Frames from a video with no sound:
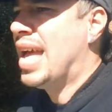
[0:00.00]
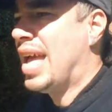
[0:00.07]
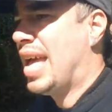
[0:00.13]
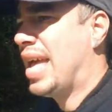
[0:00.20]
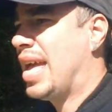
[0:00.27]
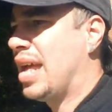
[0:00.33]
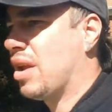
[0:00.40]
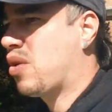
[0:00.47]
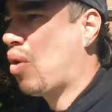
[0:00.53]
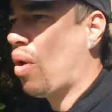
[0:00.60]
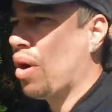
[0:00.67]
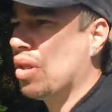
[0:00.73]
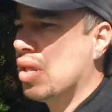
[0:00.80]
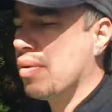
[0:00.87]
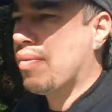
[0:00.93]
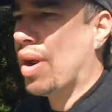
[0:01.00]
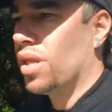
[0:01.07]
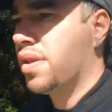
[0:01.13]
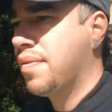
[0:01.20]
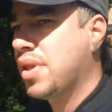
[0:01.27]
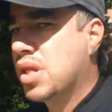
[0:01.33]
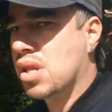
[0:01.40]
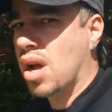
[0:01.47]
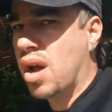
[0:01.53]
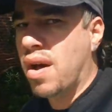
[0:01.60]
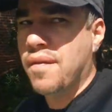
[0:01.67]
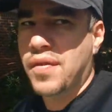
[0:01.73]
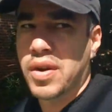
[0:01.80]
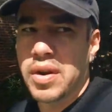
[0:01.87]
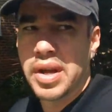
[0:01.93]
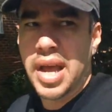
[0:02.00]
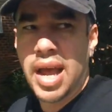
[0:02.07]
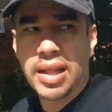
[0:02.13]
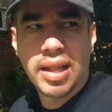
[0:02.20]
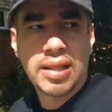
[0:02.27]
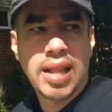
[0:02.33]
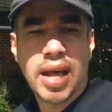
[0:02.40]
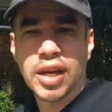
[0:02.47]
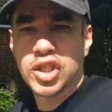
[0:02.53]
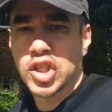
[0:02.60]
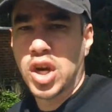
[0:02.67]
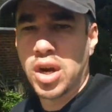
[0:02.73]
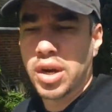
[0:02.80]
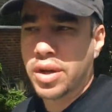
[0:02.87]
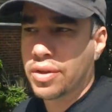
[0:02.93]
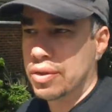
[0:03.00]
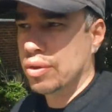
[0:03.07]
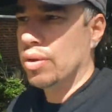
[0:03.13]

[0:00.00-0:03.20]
And of course, the rest of his stuff, you know, he had a lot of junk,